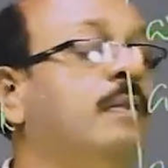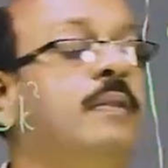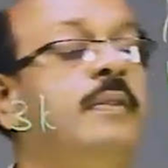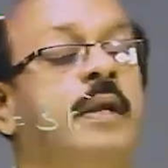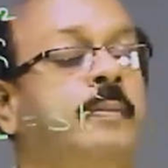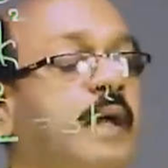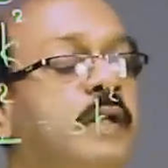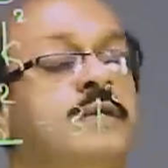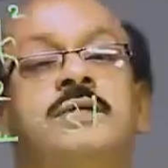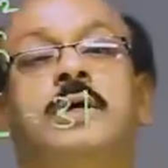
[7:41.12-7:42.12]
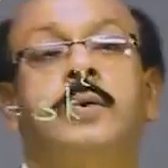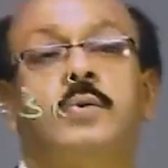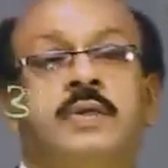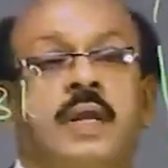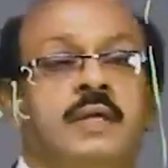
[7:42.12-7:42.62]
That means
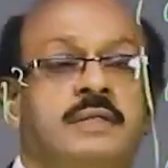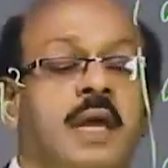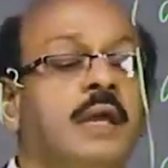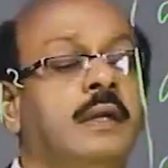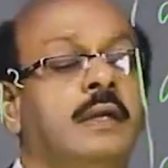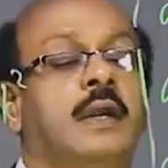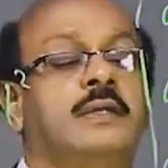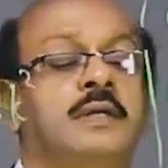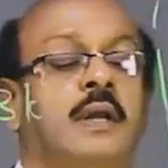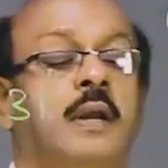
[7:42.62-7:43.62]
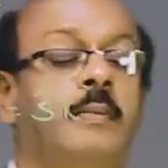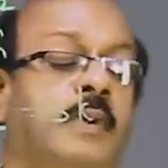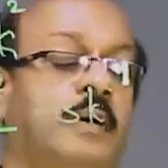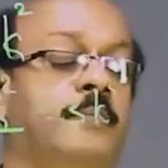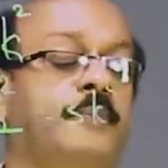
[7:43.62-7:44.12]
root 3 is an irrational
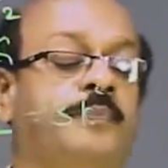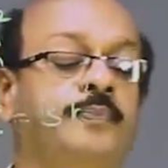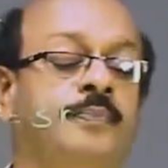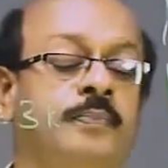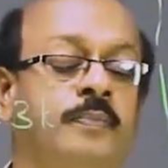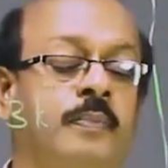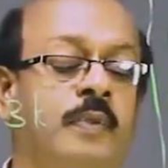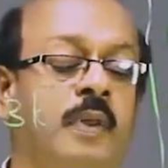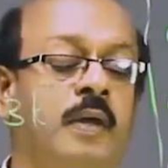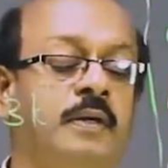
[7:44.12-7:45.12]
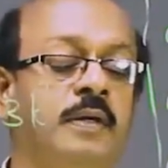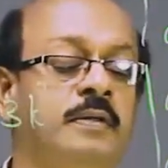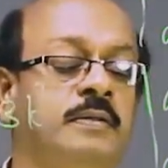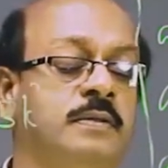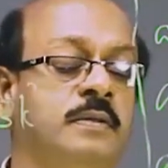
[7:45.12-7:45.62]
number. That
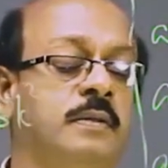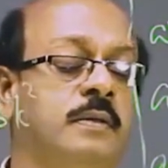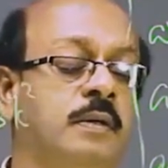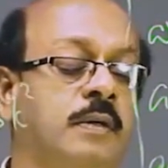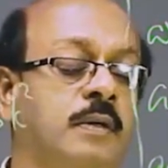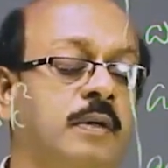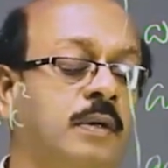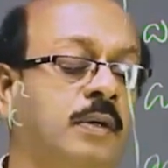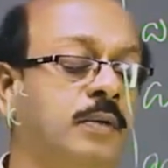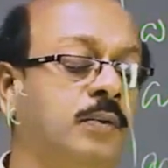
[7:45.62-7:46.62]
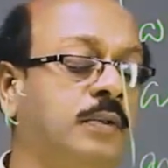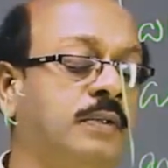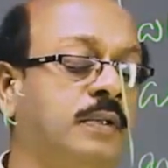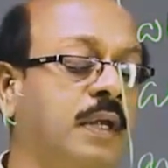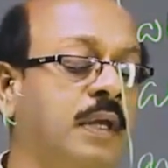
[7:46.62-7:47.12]
is,
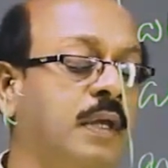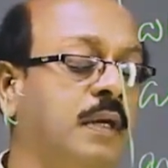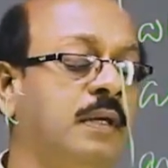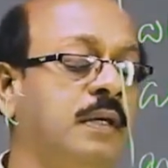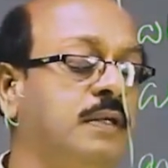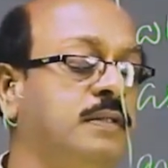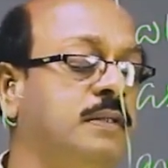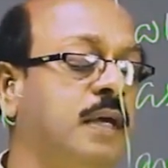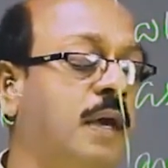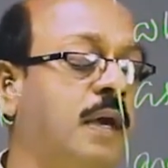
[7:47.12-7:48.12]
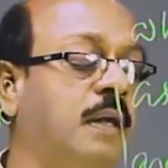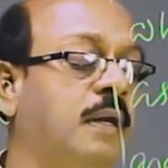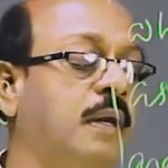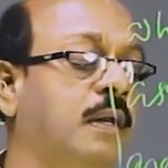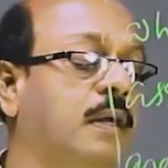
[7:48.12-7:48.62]
root 3 is
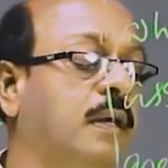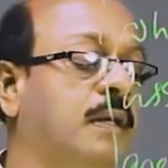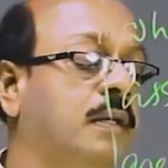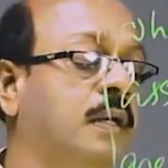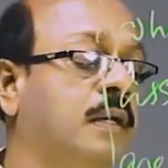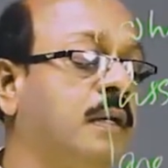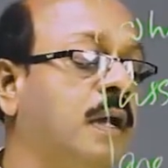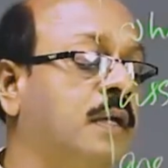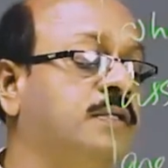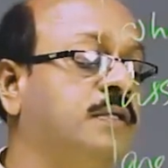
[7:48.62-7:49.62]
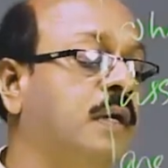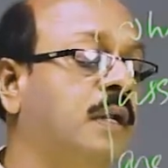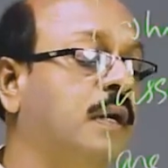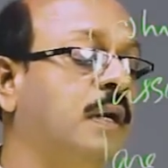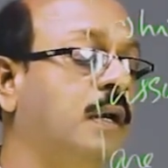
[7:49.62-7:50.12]
an
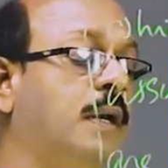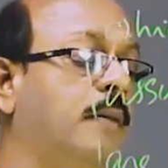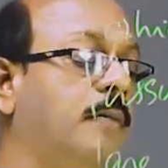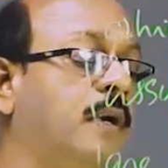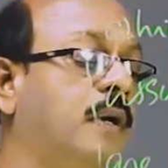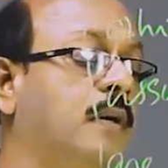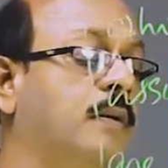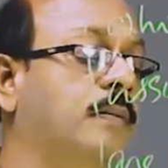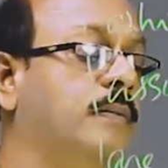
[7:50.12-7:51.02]
irrational number.